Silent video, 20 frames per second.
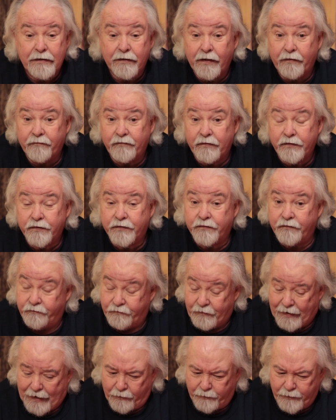levels
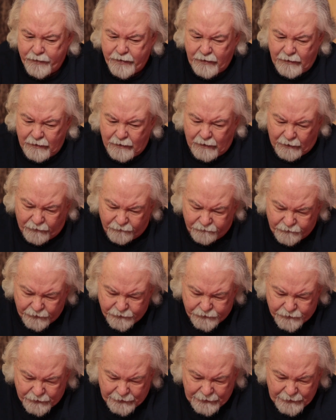vary,
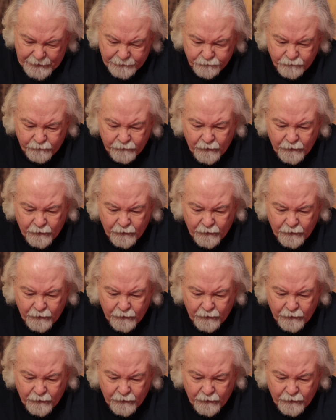obviously,